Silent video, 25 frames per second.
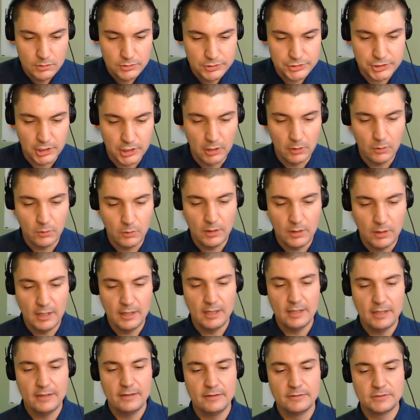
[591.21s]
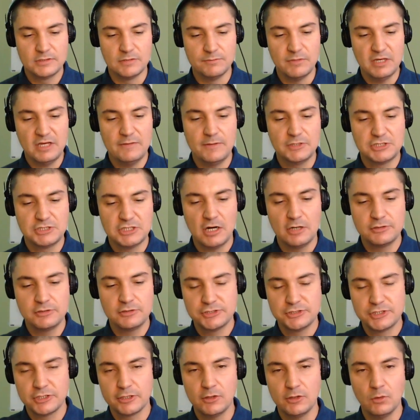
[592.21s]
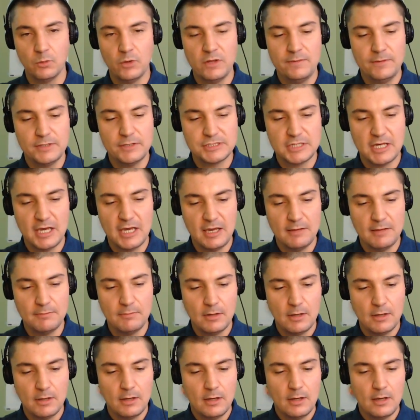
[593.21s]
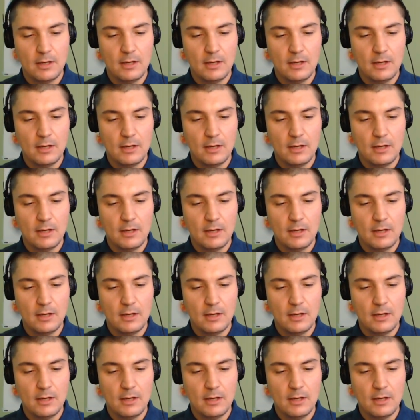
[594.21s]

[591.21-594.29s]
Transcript: So, to me, the Chargers are going to win this game.